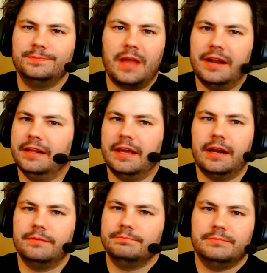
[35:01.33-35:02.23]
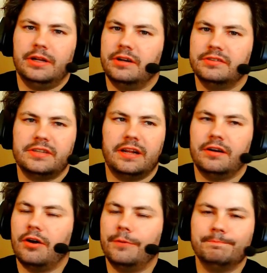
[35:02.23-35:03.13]
didn't get it. Didn't understand it at
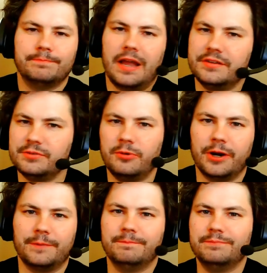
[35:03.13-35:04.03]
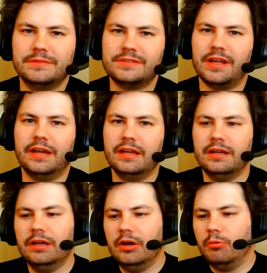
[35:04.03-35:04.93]
all. How does it work? It's like,
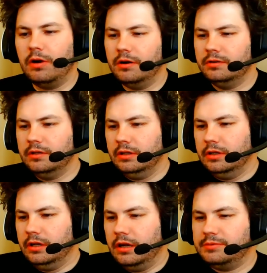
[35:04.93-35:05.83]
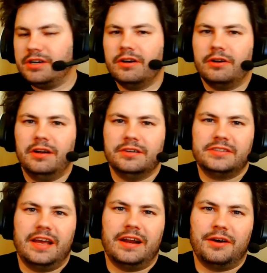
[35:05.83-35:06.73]
well, I'm starting to understand
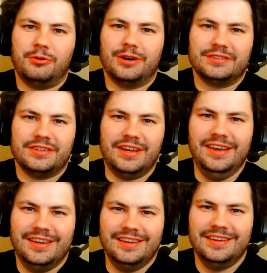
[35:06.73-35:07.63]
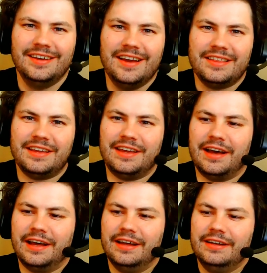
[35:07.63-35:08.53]
how it works.
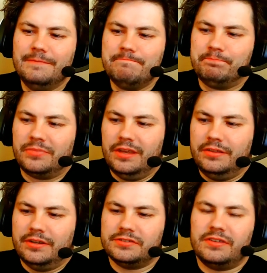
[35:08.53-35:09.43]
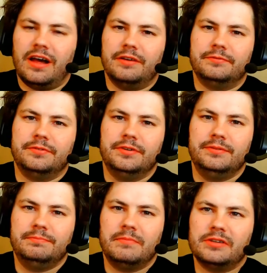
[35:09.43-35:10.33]
the there's a lot of
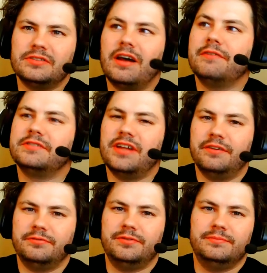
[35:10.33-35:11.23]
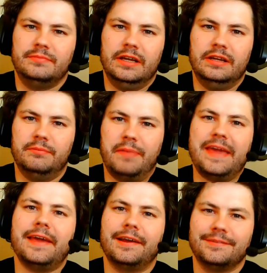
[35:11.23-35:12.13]
there's a lot of stuff in
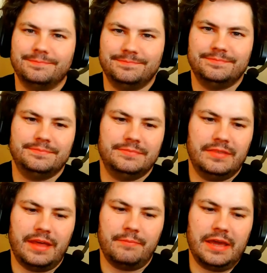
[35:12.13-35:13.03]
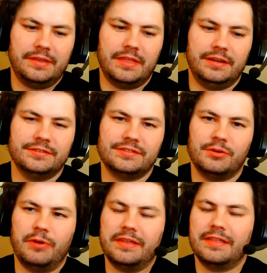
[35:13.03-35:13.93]
banking that make things the
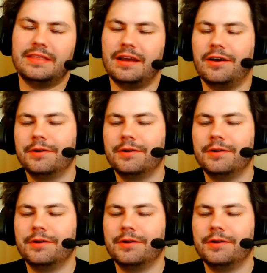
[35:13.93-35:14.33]
way that they are.